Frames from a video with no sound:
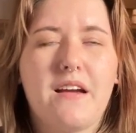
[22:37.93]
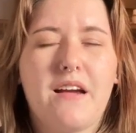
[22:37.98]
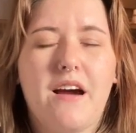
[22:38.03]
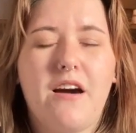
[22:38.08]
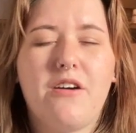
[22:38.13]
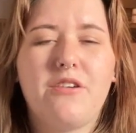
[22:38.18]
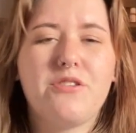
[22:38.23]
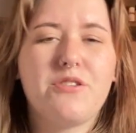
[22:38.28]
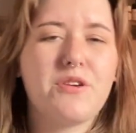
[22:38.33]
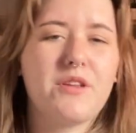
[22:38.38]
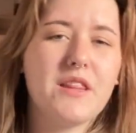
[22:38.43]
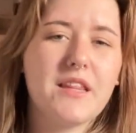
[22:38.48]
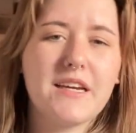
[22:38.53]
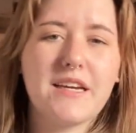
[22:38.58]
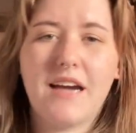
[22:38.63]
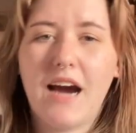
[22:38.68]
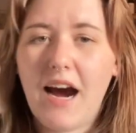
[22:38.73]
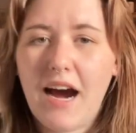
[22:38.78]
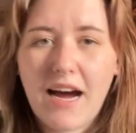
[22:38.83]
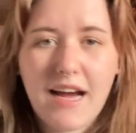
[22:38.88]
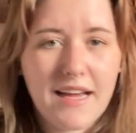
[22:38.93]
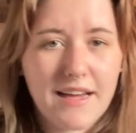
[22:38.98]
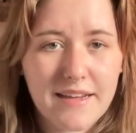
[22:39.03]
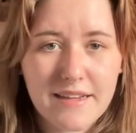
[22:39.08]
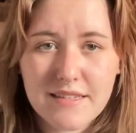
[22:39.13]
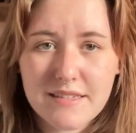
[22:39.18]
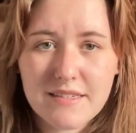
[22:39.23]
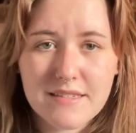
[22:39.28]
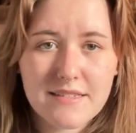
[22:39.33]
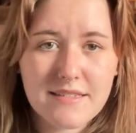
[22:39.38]
under the
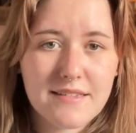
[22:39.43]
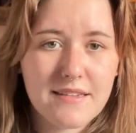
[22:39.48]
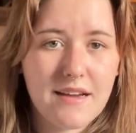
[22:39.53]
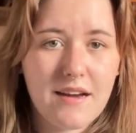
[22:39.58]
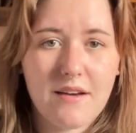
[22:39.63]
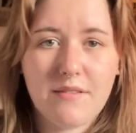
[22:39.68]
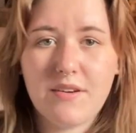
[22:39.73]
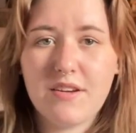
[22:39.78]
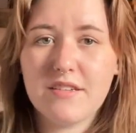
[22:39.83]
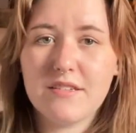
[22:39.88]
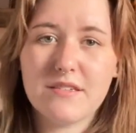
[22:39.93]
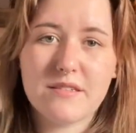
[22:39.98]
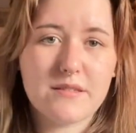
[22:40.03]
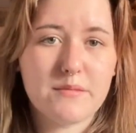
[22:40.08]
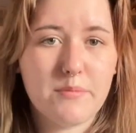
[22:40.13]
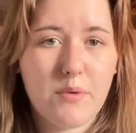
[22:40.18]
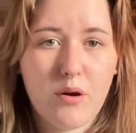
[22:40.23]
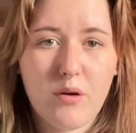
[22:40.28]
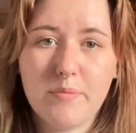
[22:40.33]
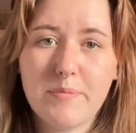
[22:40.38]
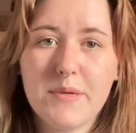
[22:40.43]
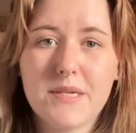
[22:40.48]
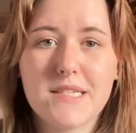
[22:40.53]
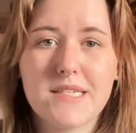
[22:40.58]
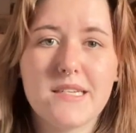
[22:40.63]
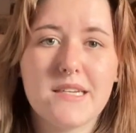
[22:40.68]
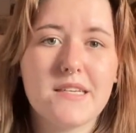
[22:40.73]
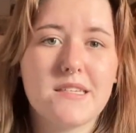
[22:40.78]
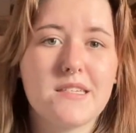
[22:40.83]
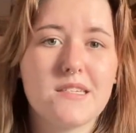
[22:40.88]
guise of a small
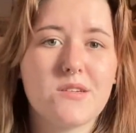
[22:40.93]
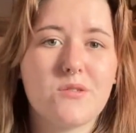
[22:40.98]
business